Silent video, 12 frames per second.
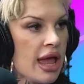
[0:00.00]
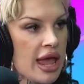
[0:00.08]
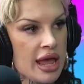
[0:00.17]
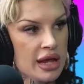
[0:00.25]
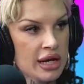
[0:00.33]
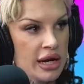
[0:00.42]

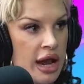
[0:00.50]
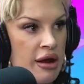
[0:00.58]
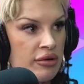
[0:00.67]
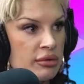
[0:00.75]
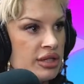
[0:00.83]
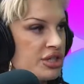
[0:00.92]
And
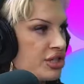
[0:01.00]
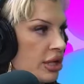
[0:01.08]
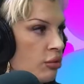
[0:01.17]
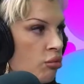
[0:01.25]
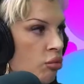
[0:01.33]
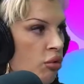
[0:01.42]
everybody's just like,
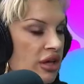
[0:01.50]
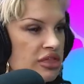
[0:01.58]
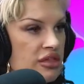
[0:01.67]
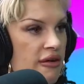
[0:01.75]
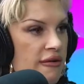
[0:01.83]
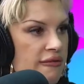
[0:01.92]
what
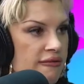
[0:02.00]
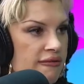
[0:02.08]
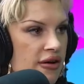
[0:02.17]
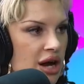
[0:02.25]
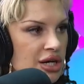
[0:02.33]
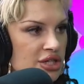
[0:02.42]
the
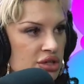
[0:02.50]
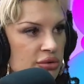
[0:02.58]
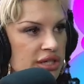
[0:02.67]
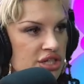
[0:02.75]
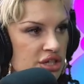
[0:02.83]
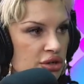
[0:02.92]
fuck do
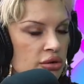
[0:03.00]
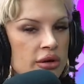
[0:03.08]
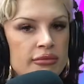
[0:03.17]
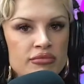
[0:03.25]
we do?